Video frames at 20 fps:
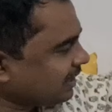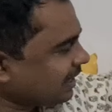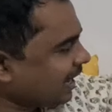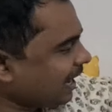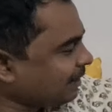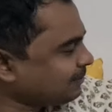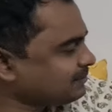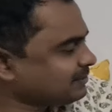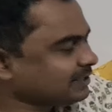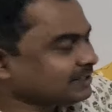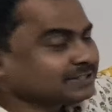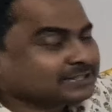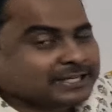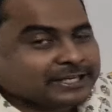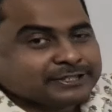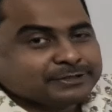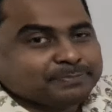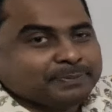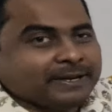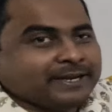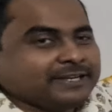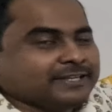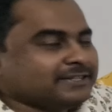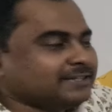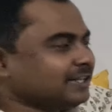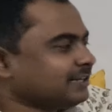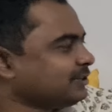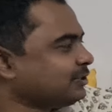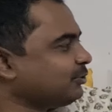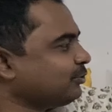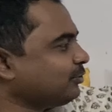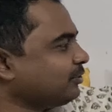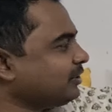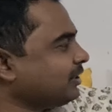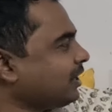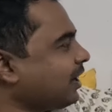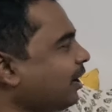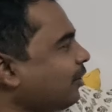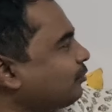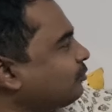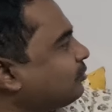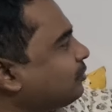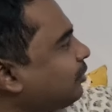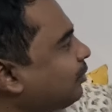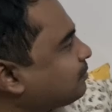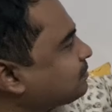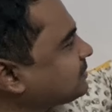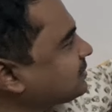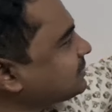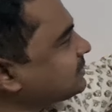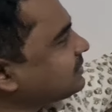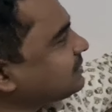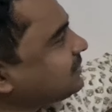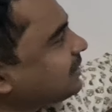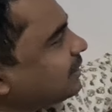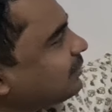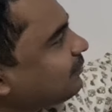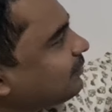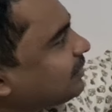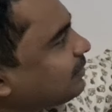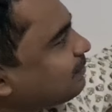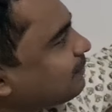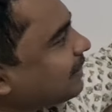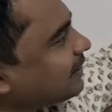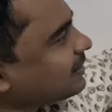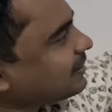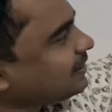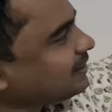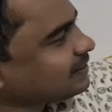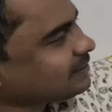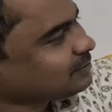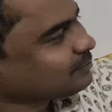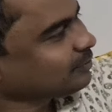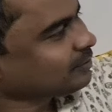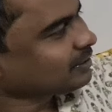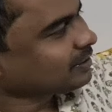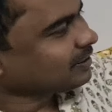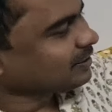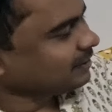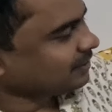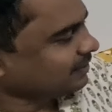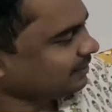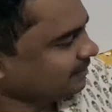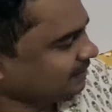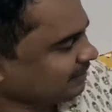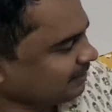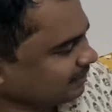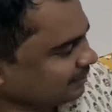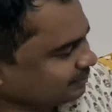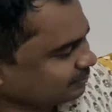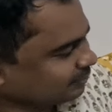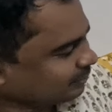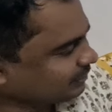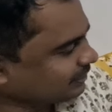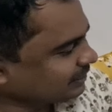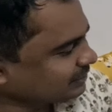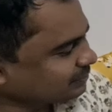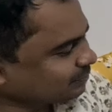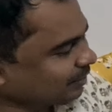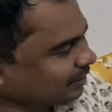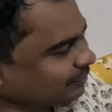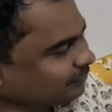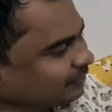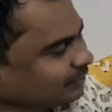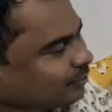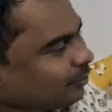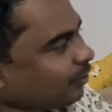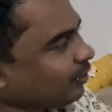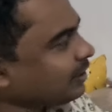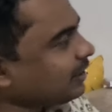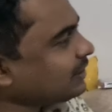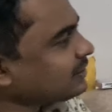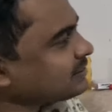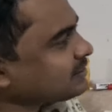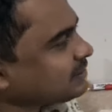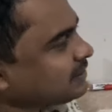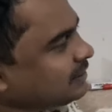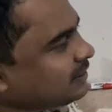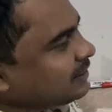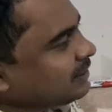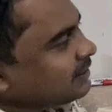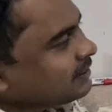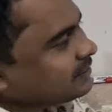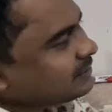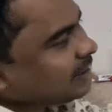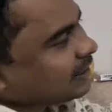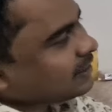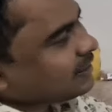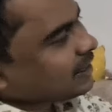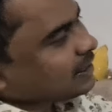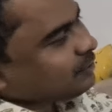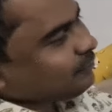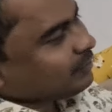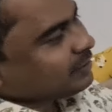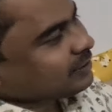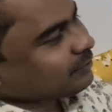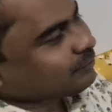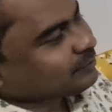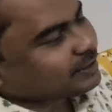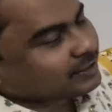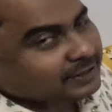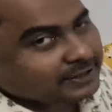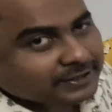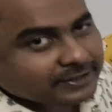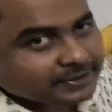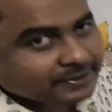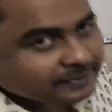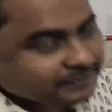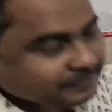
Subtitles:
I am just explaining the theory how options derivative market is working. So this what we call as the derivative trading.